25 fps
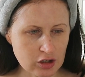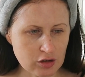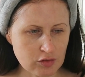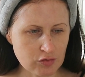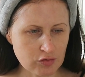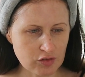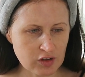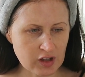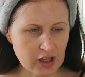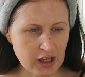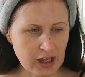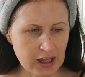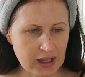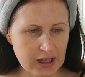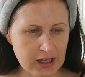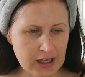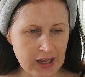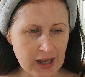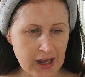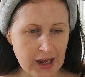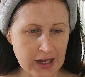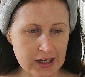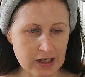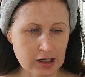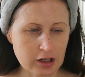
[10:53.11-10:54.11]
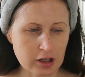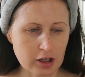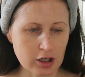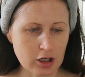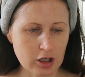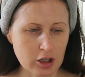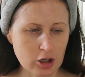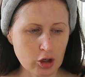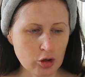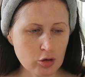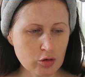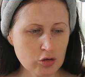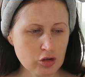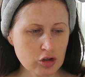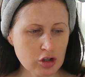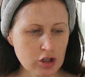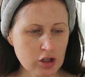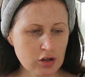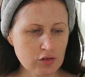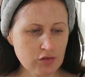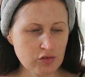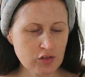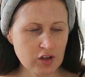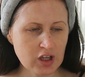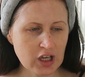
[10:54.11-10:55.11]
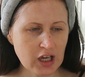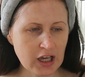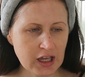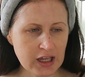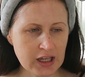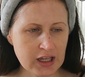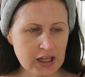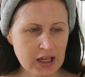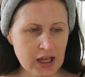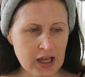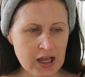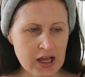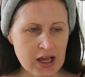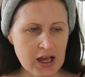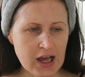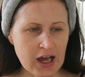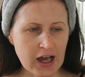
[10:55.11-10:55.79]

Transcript: UVA and long UVA.